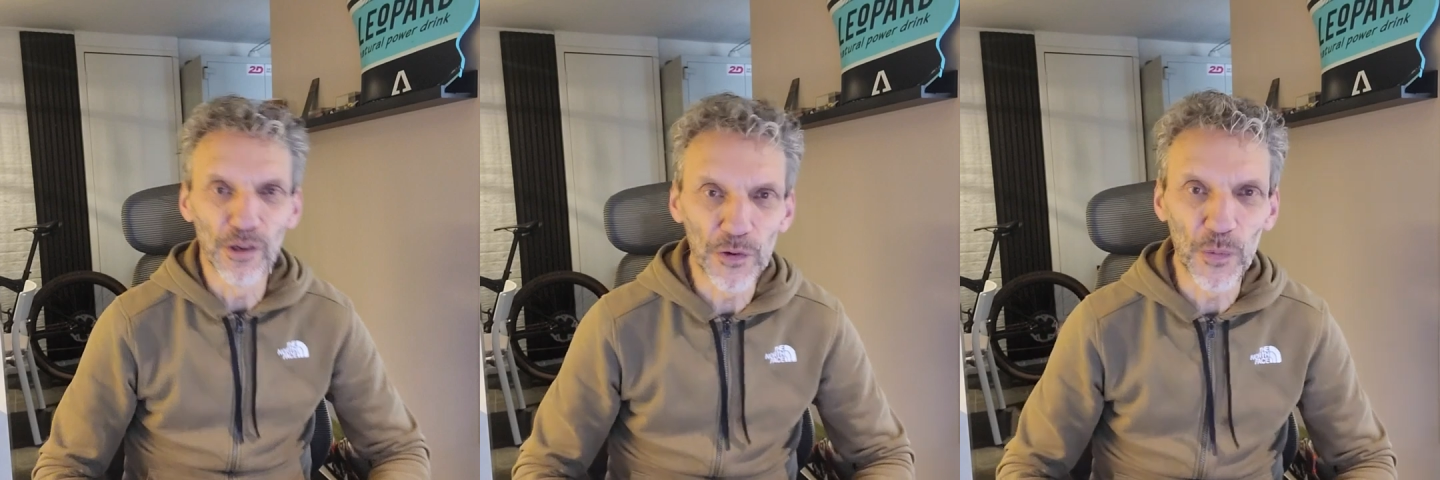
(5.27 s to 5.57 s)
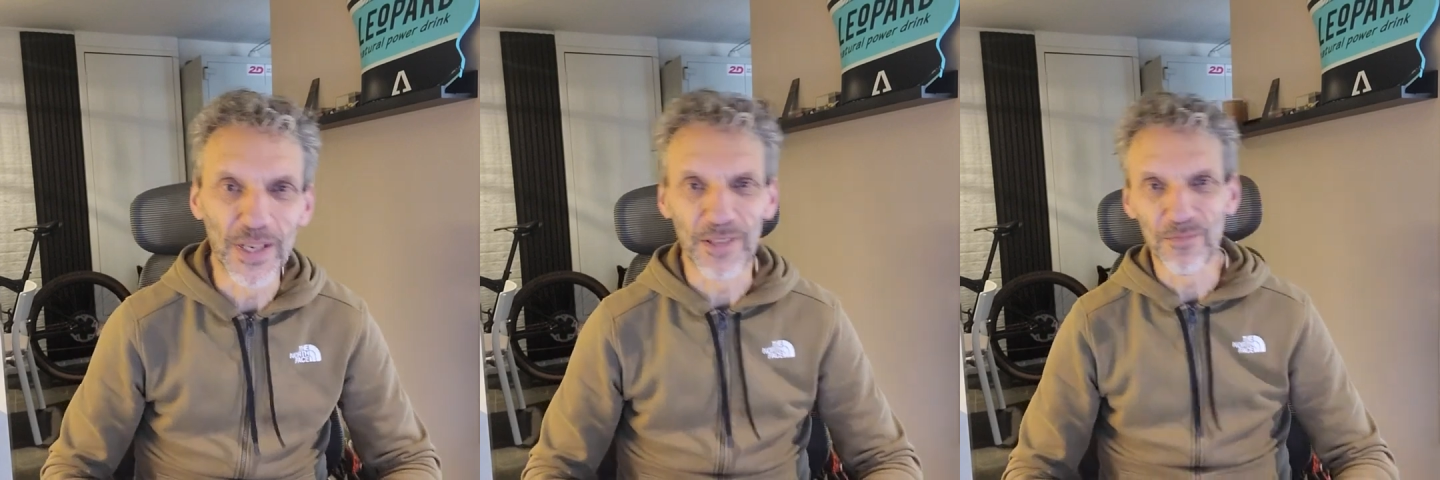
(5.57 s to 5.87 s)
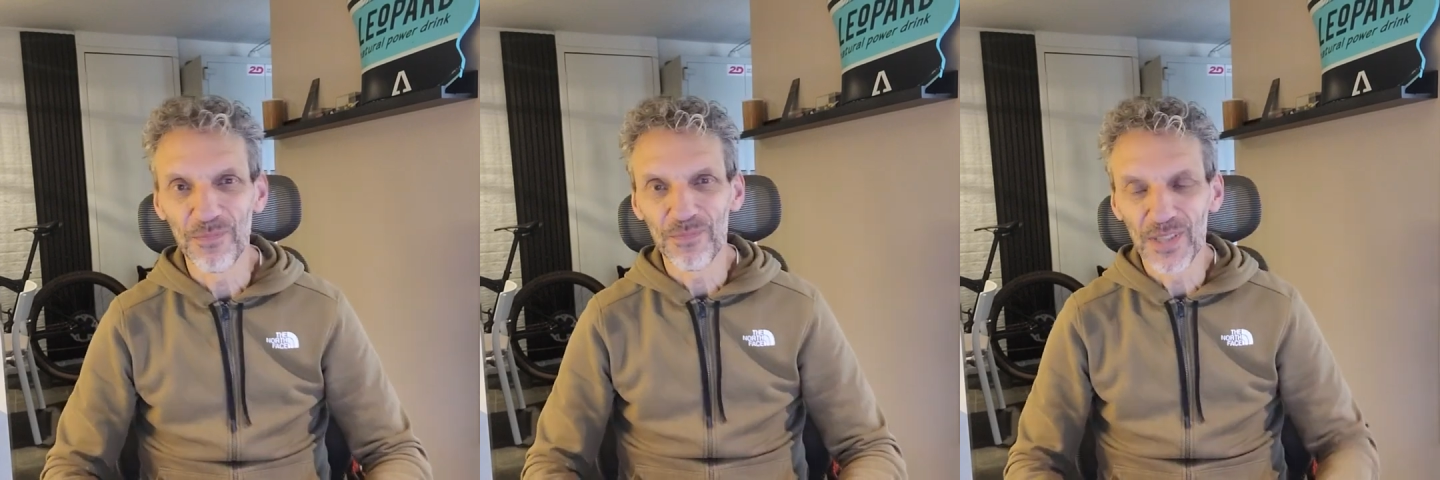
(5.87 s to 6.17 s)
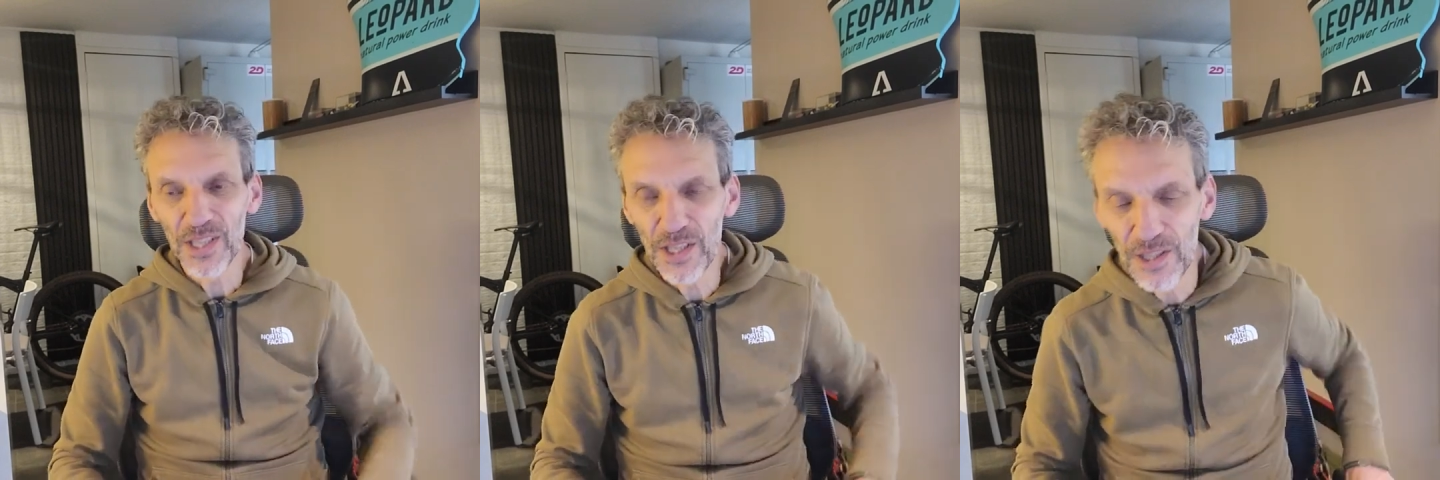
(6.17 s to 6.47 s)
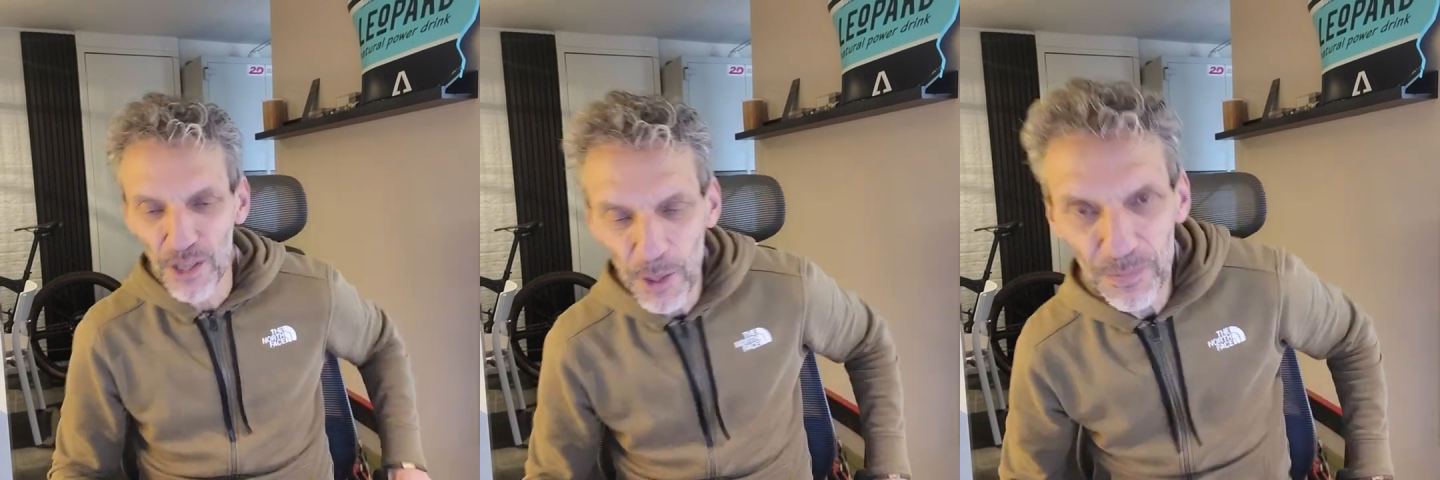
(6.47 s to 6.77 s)
Hello everyone, this is
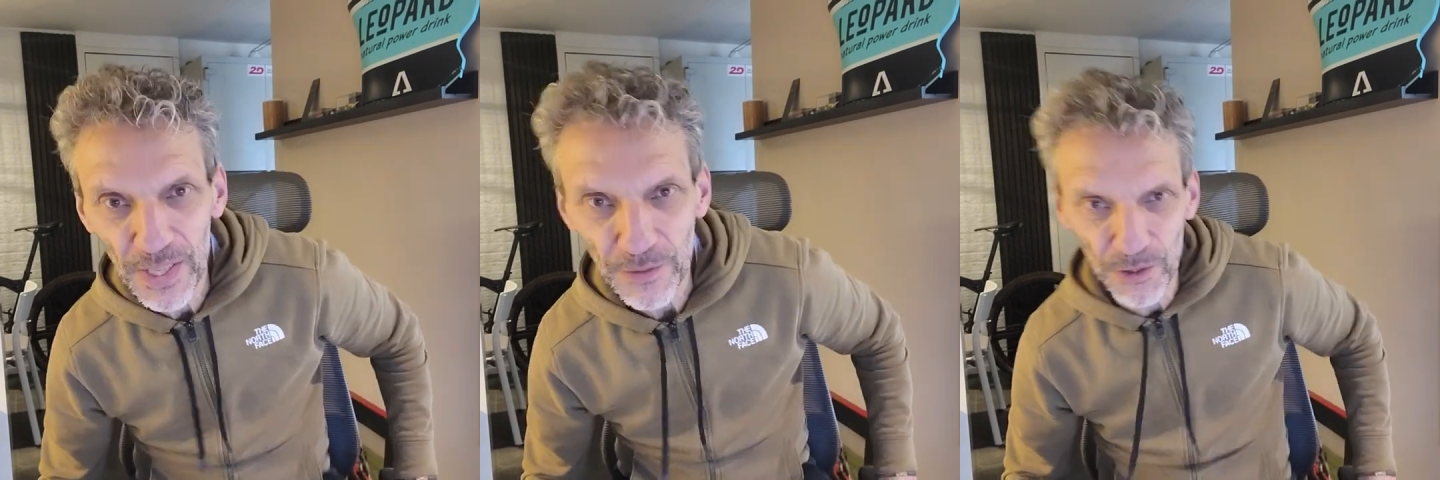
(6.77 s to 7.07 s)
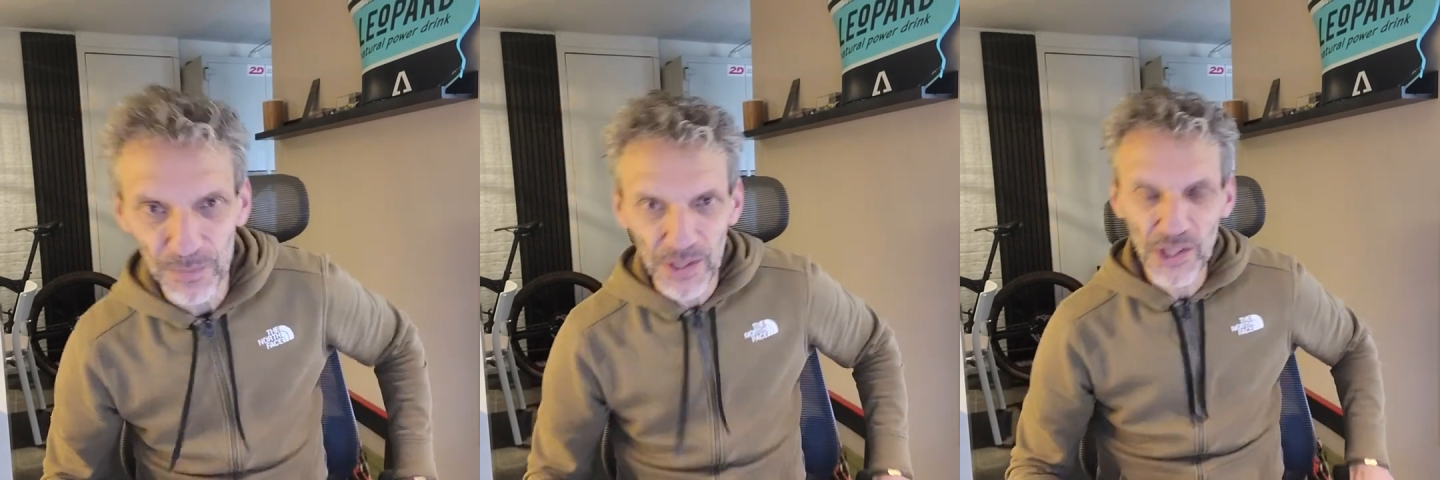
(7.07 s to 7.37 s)
the update from the